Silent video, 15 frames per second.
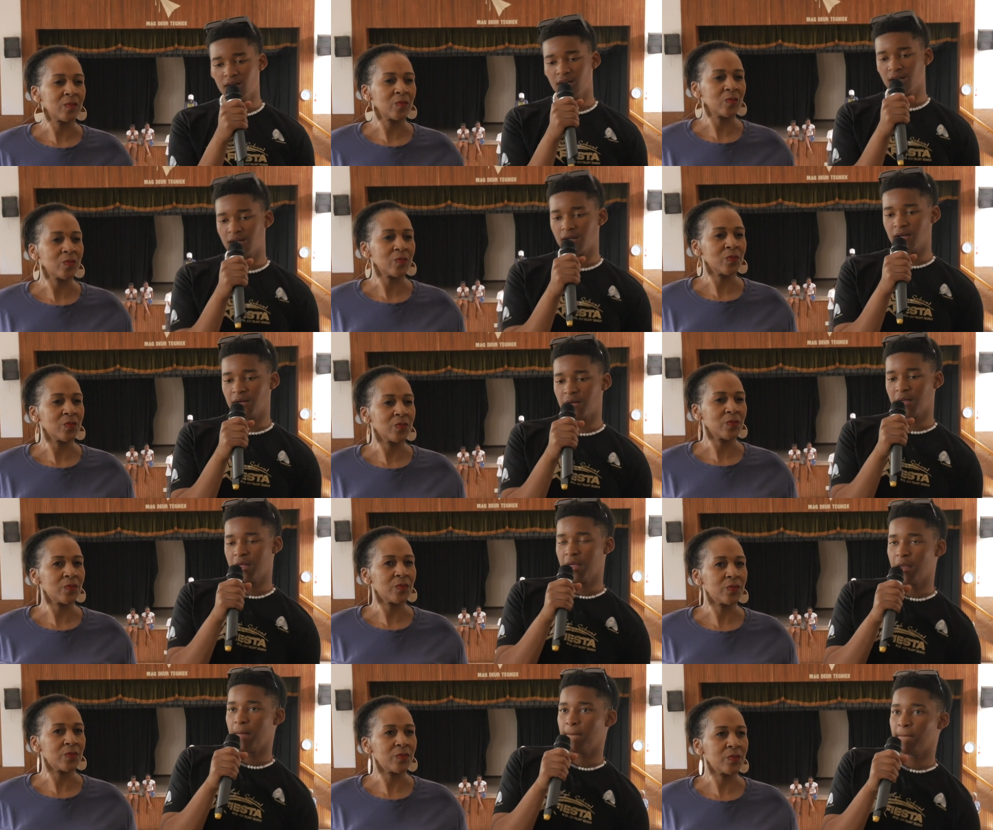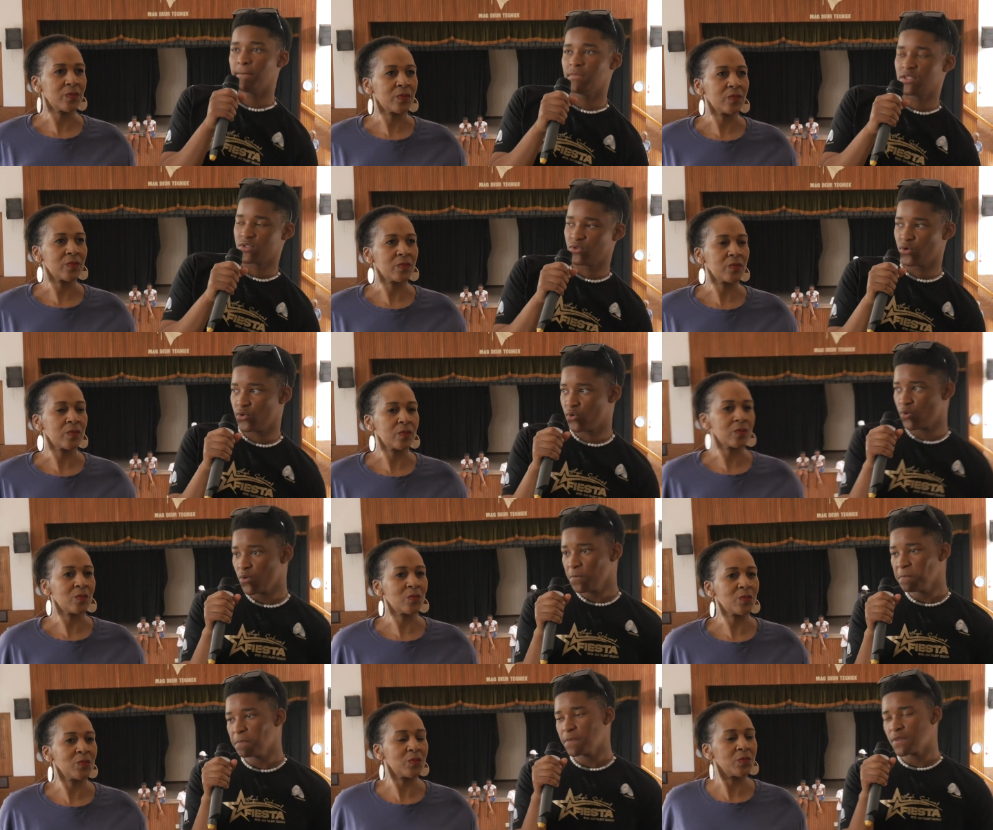Speaker 1: uh, Miss
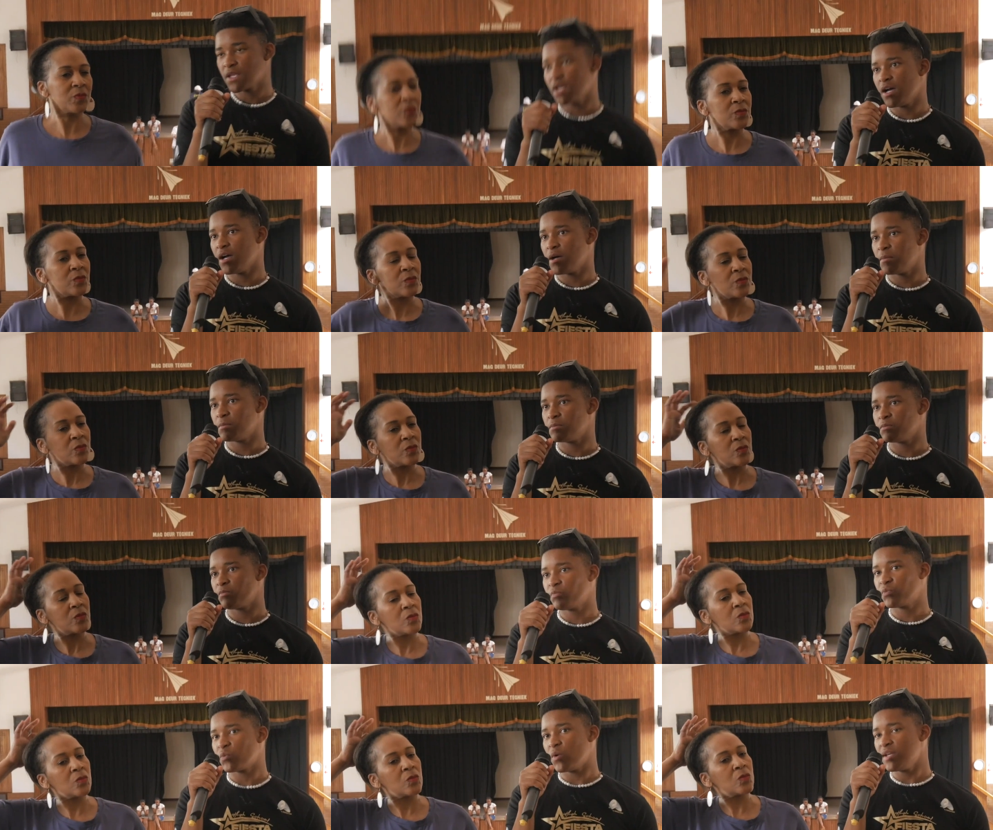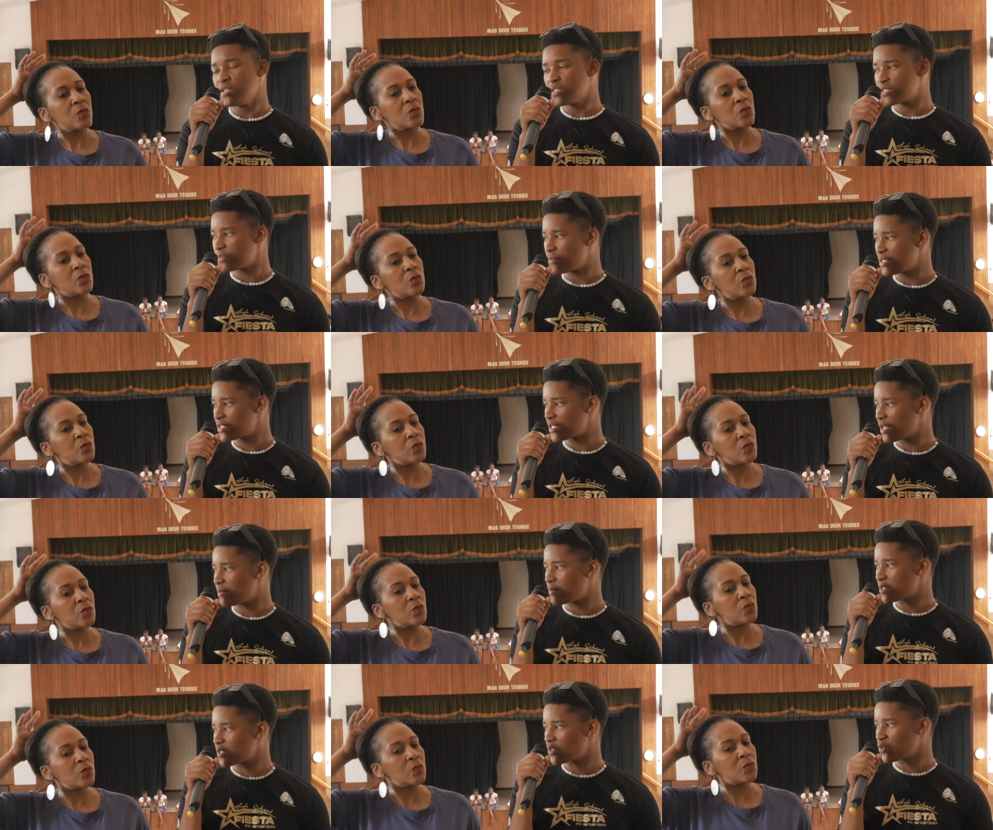Nono, um, what is Mr.
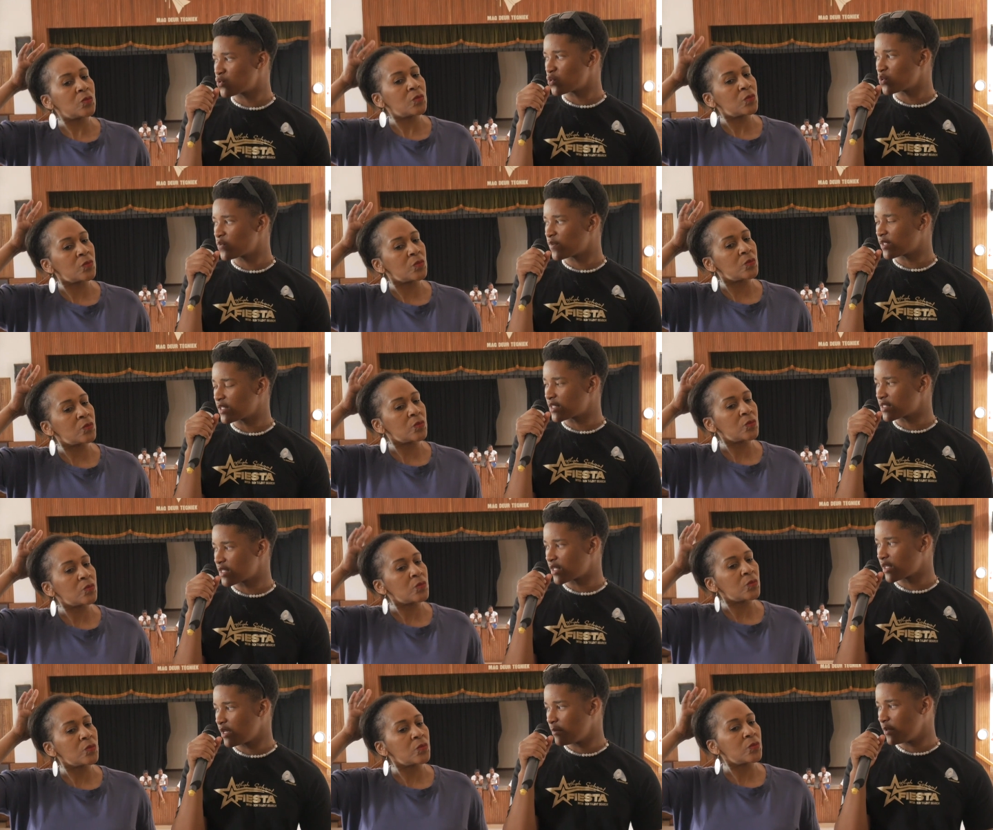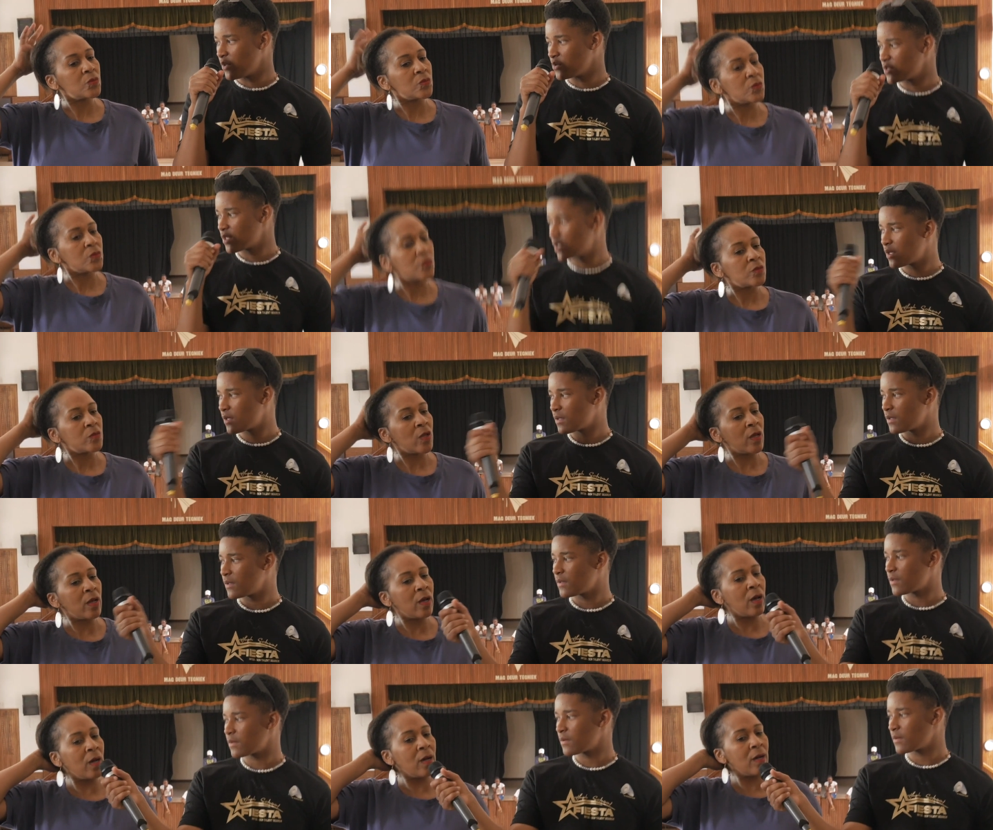and Mrs. Rhodesfield exactly about?
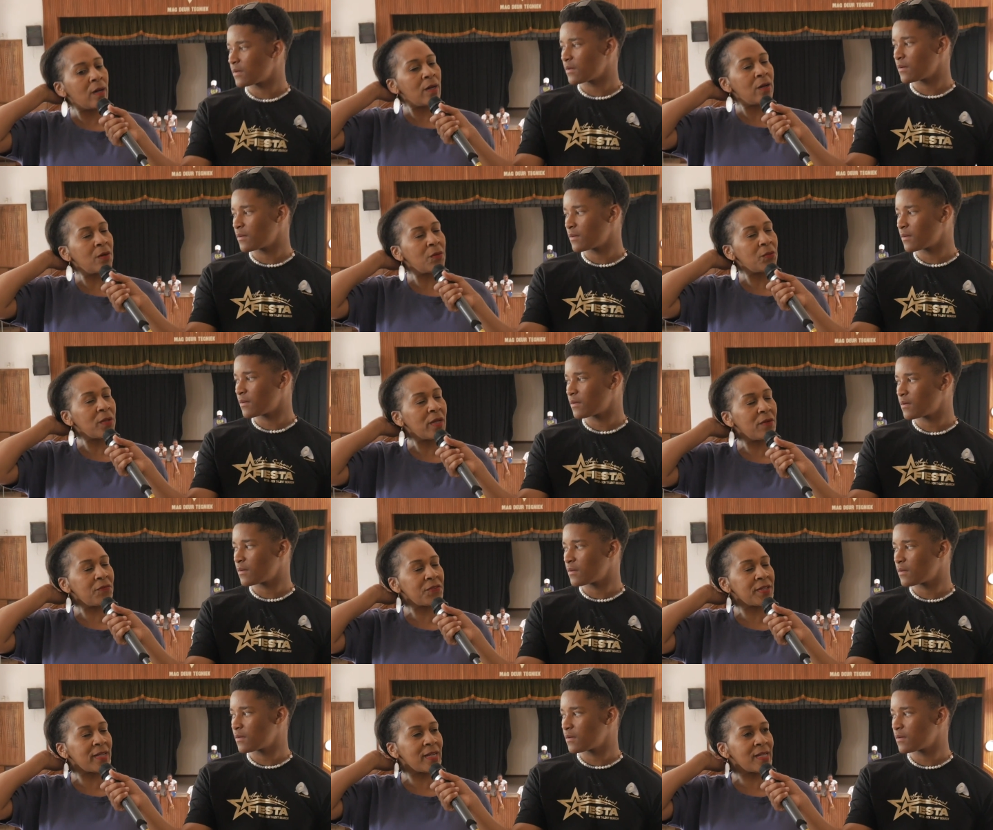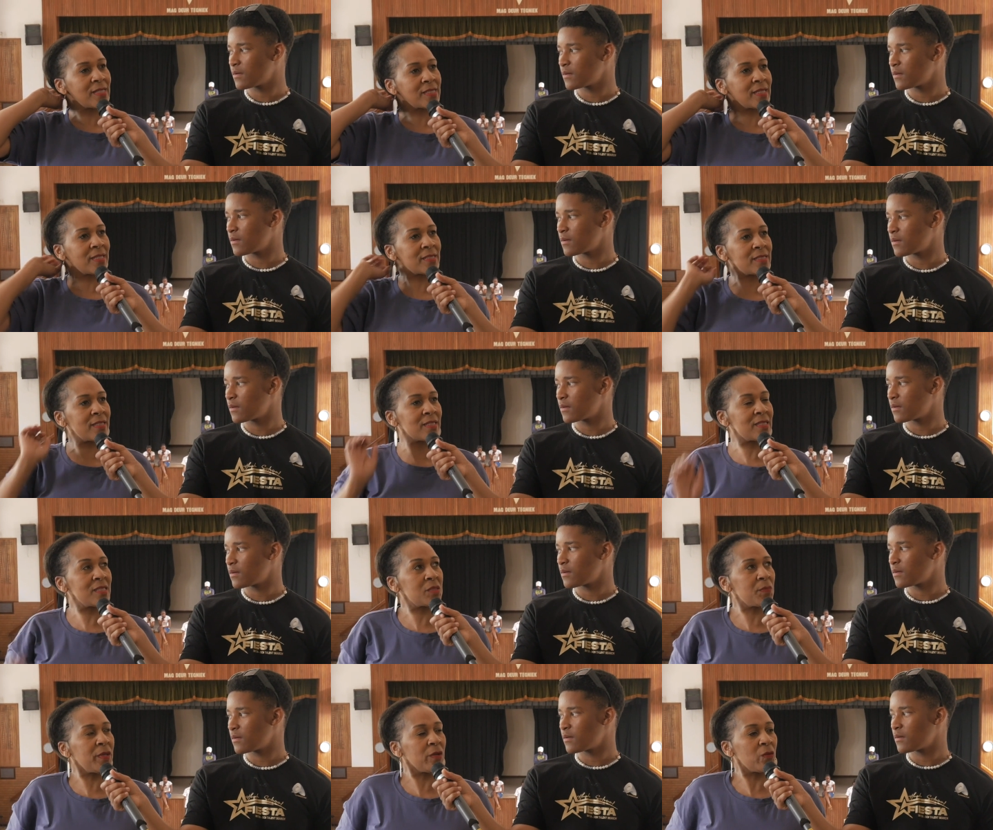
Speaker 2: Uh, we have realized that it
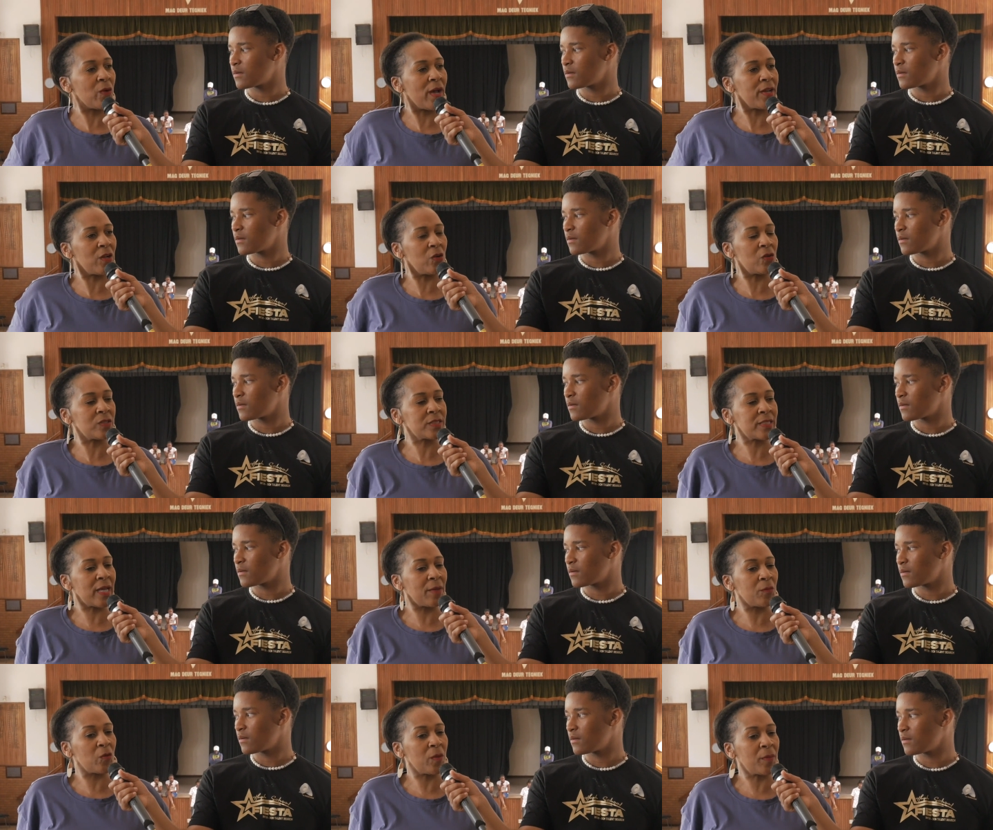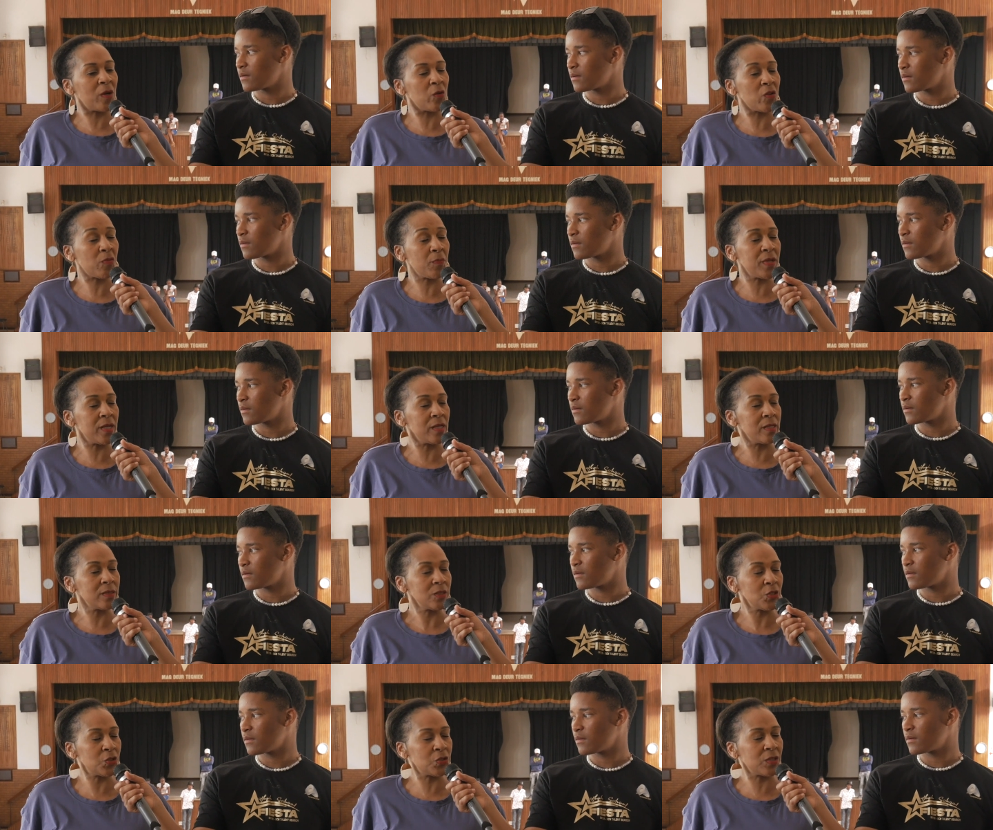has been quite a long time whereby we've been
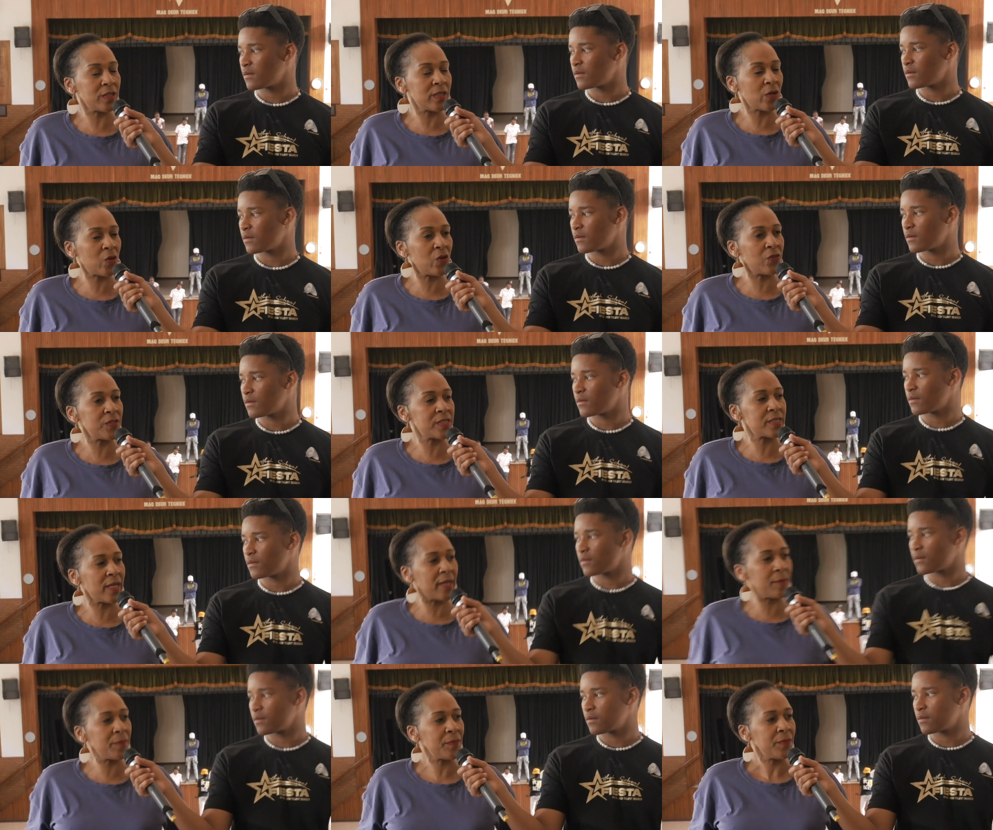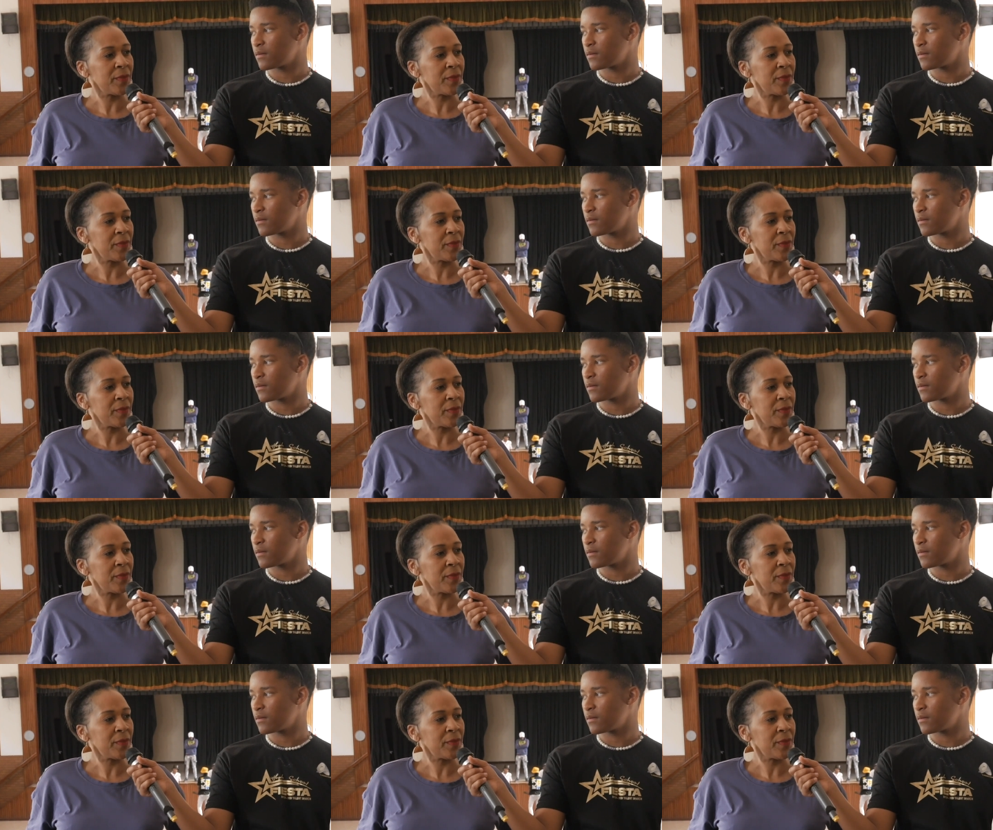during the COVID time